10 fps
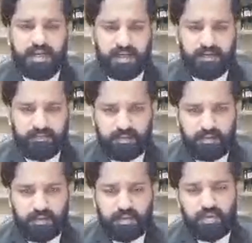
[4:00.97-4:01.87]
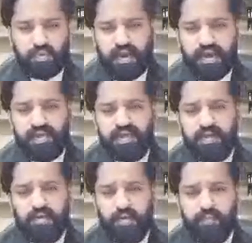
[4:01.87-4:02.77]
So any group
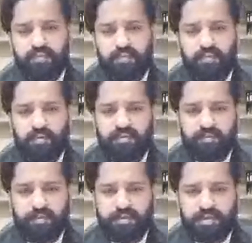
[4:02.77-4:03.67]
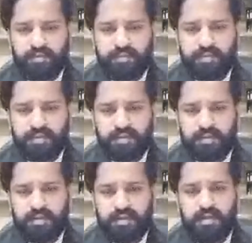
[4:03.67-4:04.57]
of the Muslims
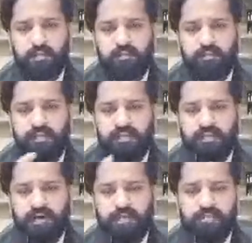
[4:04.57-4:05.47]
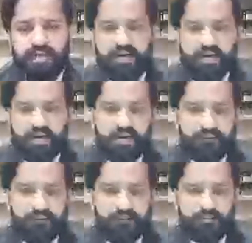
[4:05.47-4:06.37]
perform that act,
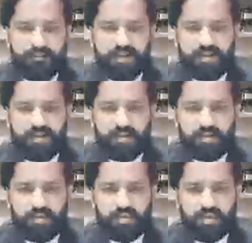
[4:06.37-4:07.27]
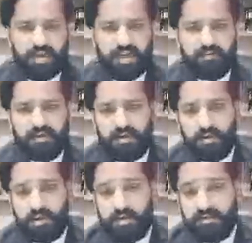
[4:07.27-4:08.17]
so Allah will not give the
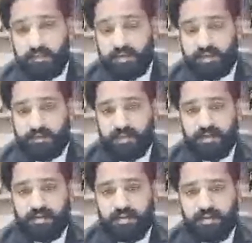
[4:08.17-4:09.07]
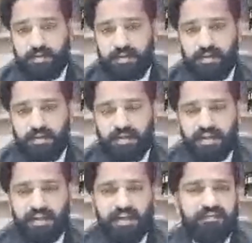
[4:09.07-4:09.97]
punishment.
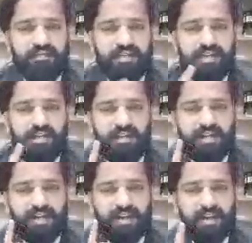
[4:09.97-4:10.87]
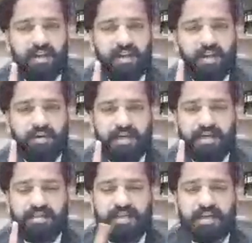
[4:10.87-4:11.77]
If not a
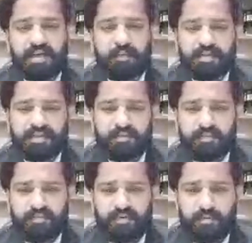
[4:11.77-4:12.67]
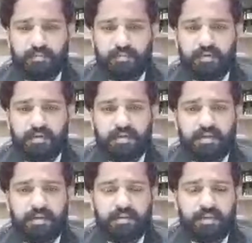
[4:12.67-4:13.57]
single person perform,
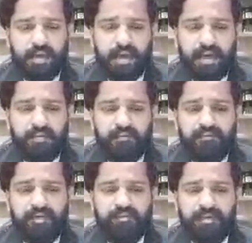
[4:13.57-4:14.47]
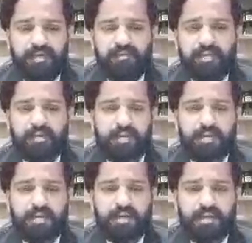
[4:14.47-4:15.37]
so everyone will be